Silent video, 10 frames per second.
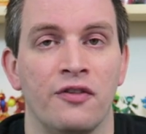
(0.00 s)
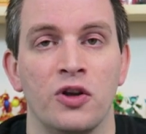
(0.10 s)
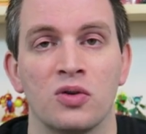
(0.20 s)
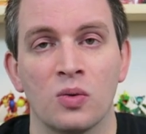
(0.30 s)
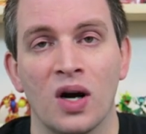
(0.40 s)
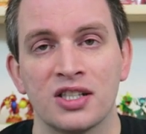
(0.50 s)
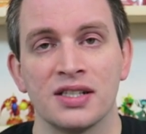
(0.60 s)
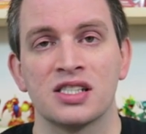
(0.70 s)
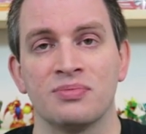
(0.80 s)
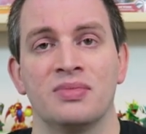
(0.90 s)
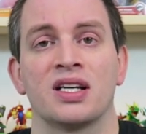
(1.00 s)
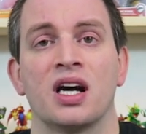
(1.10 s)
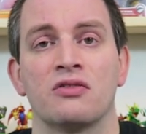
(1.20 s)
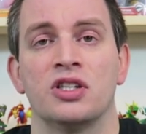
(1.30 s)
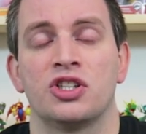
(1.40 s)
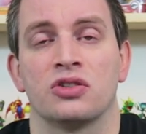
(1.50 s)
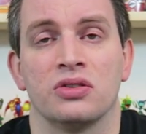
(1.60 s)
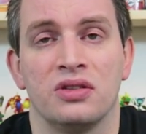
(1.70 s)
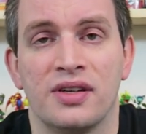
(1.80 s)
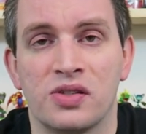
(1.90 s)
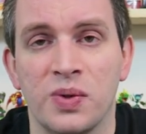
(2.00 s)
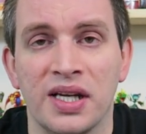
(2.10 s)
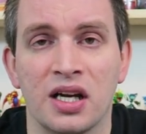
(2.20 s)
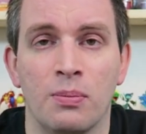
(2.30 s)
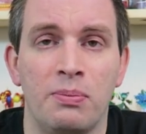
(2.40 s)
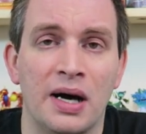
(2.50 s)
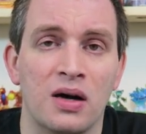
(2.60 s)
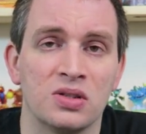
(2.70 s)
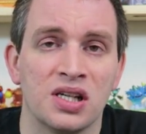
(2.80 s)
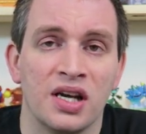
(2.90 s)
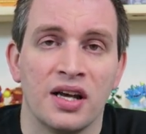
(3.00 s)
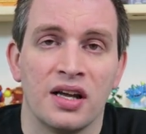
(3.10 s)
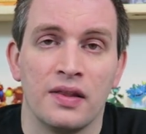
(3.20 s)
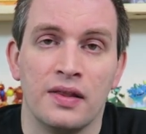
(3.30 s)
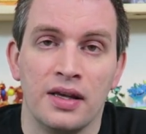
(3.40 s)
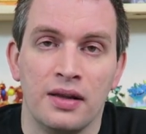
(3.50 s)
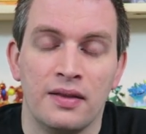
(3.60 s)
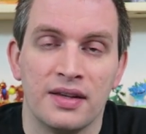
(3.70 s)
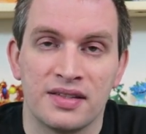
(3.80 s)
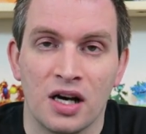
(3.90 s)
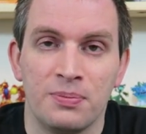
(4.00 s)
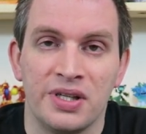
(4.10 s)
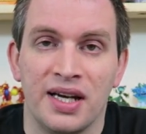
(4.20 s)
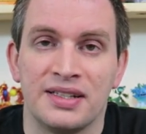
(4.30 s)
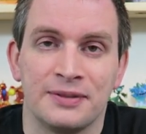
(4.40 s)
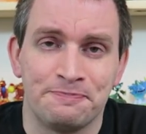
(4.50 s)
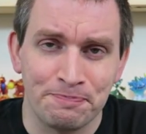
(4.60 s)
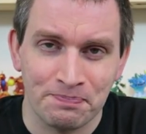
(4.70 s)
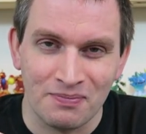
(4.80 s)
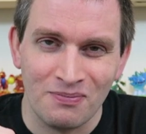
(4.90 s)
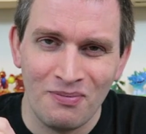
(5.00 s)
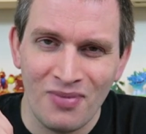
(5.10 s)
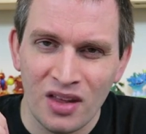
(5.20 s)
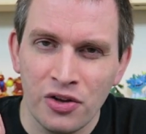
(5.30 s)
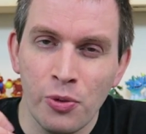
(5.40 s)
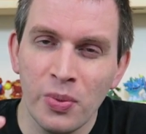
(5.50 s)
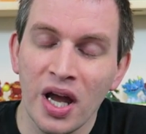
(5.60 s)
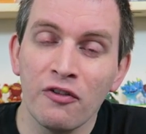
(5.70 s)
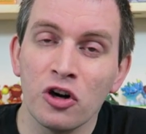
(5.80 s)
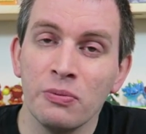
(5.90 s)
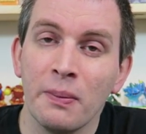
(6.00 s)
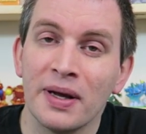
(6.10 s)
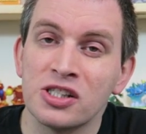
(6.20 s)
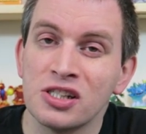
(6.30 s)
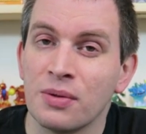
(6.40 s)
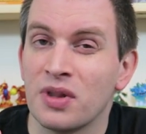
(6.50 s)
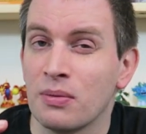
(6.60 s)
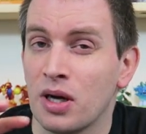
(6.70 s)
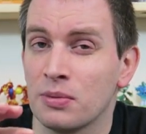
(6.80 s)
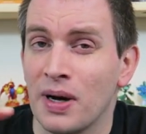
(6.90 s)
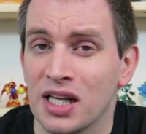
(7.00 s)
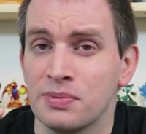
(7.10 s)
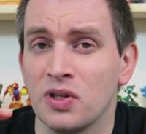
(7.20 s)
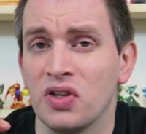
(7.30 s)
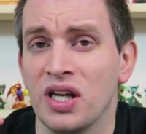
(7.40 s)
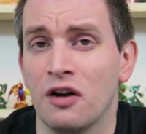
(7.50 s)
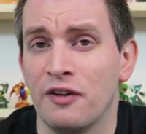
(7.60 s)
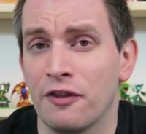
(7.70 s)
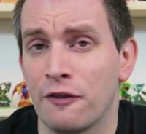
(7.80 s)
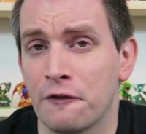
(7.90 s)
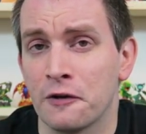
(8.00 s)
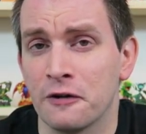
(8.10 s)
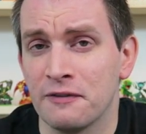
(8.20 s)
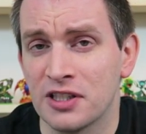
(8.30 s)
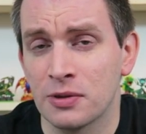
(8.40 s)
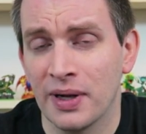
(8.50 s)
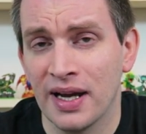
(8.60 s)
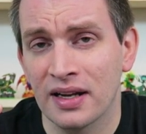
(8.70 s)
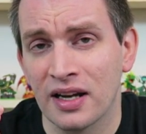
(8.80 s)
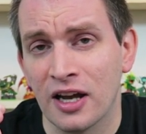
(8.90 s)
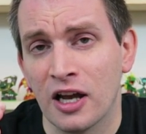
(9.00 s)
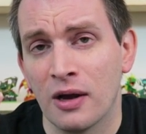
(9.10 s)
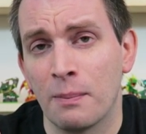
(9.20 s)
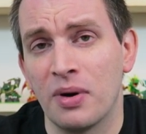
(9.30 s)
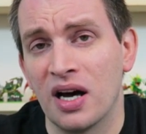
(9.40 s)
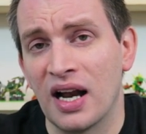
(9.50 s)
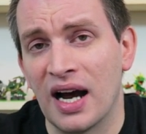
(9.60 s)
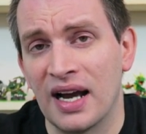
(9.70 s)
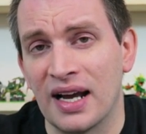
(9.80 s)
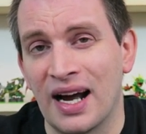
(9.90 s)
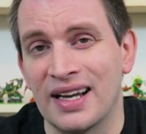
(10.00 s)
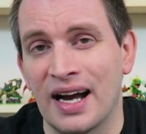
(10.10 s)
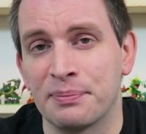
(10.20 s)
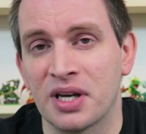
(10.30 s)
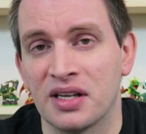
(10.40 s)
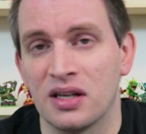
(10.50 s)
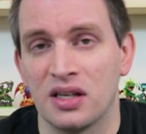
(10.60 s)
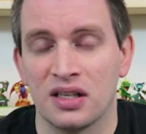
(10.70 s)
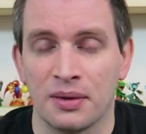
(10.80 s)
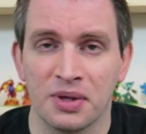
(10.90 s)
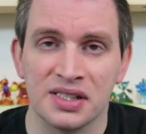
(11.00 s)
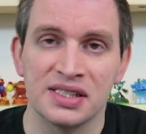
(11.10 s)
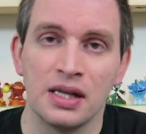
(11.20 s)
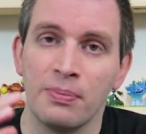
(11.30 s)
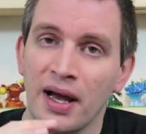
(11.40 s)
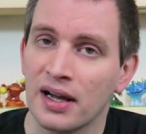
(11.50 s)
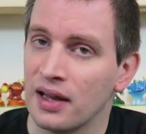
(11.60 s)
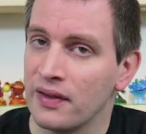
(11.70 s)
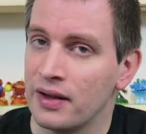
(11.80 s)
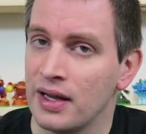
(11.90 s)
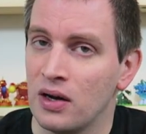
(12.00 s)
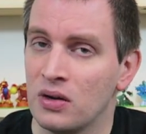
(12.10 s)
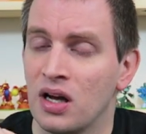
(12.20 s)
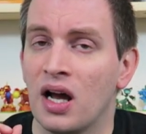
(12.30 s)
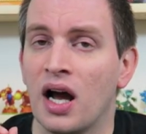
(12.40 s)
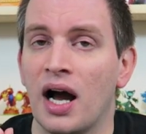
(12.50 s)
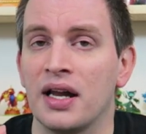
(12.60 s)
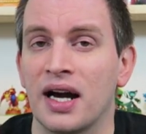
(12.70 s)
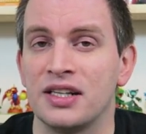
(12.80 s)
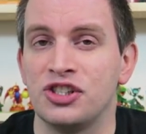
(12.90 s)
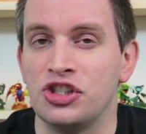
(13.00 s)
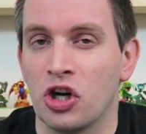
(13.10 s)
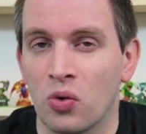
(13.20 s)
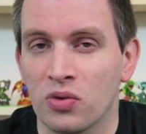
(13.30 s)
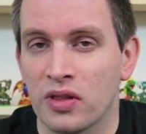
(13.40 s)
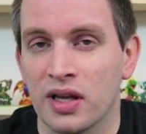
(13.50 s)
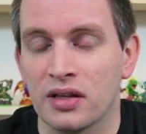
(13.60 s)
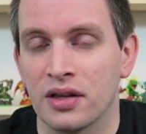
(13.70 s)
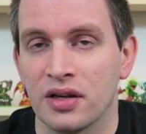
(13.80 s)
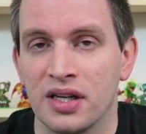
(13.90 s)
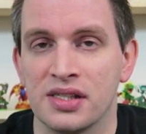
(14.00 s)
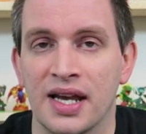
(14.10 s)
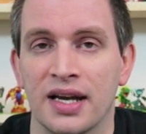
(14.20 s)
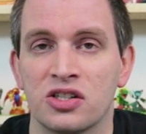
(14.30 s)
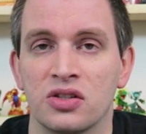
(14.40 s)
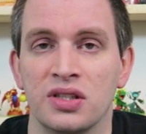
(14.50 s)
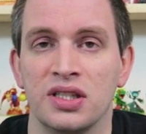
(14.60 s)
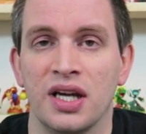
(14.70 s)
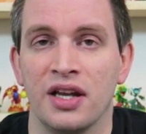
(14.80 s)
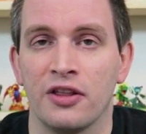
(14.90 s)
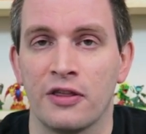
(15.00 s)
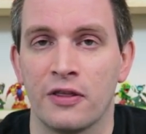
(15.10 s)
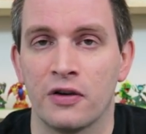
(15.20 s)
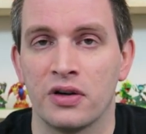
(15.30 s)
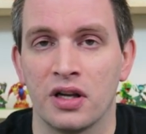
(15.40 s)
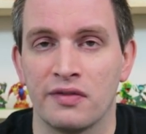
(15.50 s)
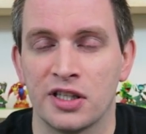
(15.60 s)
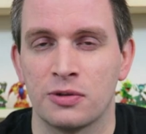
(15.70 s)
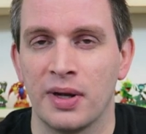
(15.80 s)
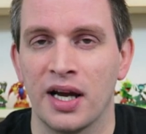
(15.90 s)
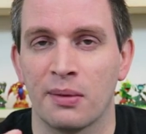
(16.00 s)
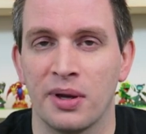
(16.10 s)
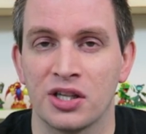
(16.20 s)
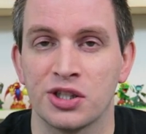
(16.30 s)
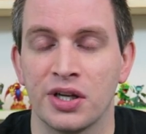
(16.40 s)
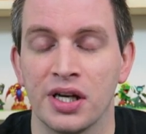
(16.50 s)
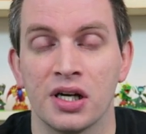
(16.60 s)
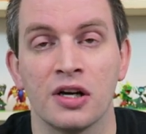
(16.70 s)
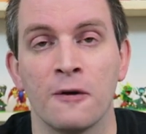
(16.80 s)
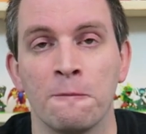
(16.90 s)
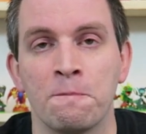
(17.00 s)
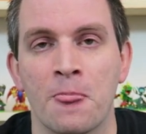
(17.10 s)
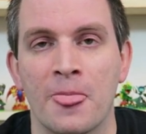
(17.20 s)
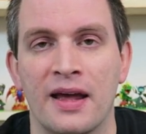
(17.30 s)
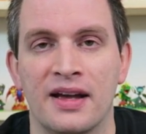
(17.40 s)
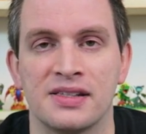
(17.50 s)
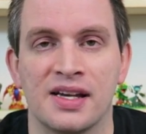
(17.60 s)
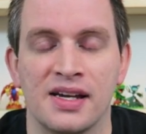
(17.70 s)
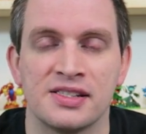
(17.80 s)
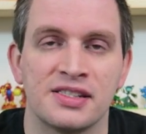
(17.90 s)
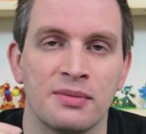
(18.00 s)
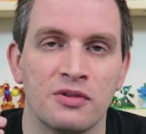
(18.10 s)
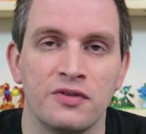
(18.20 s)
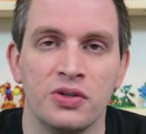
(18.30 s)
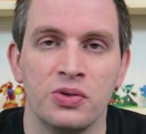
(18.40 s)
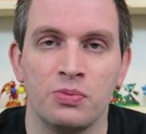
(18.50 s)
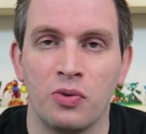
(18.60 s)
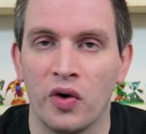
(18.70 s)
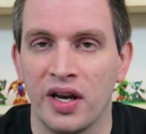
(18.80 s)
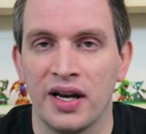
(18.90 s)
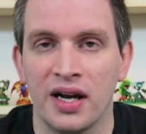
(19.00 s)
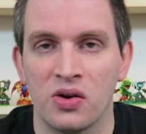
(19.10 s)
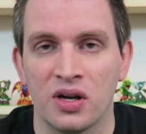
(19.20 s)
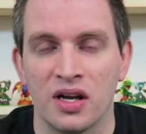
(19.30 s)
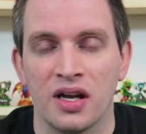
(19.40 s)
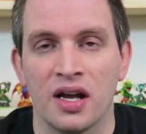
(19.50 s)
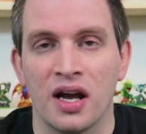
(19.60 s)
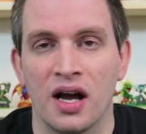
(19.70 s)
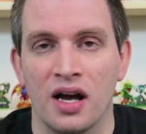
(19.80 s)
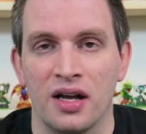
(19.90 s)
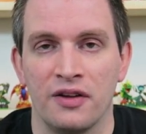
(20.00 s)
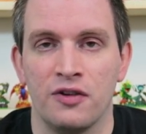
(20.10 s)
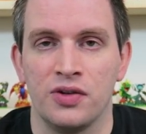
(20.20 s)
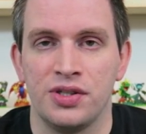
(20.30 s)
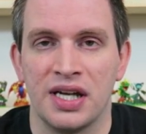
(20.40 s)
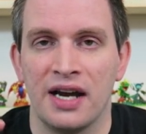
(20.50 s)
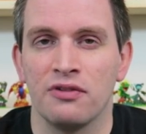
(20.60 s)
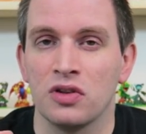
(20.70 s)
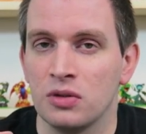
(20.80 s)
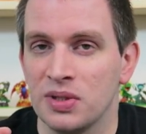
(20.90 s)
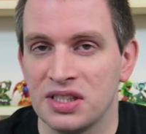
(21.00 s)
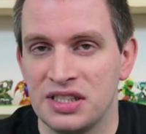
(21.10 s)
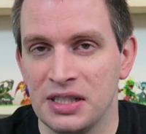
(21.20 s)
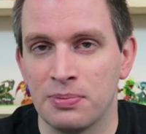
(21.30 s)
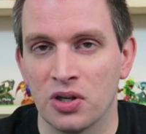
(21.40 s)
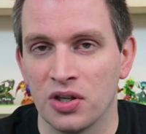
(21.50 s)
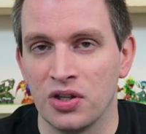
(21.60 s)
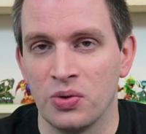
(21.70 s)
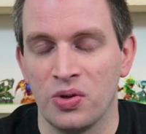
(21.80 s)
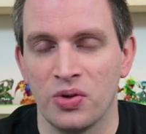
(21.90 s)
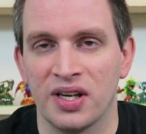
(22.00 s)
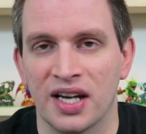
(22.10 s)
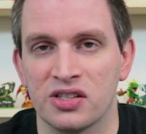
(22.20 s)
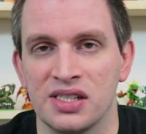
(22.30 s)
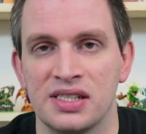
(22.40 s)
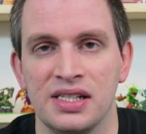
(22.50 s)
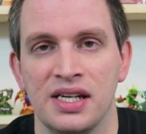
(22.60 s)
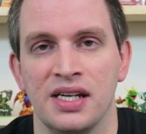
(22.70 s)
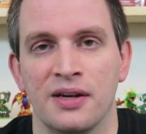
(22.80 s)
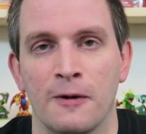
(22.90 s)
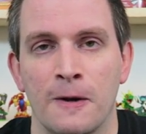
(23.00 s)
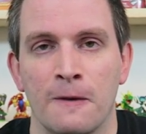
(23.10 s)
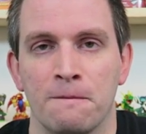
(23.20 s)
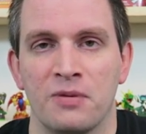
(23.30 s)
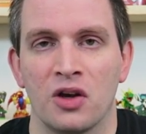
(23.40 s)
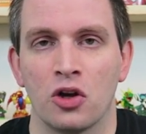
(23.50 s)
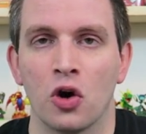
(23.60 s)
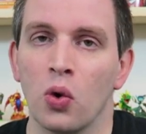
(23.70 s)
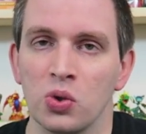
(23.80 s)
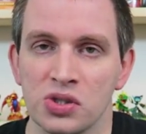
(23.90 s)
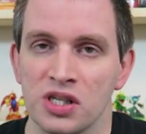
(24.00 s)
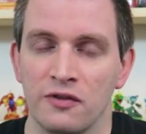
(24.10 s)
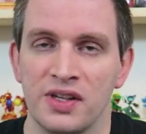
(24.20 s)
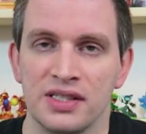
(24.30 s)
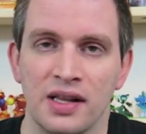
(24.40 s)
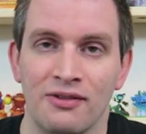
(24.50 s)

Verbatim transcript: if you were watching some of my coverage earlier this week about the this update, you may have heard me mention something about the possibility of a third adventure pack, but I, I, am gonna I'm gonna step back on that now. I, I don't think there is actually a third adventure pack pictured here as, as some of you pointed out, uh, if you dive a little bit deeper, you, you can actually see the goals of these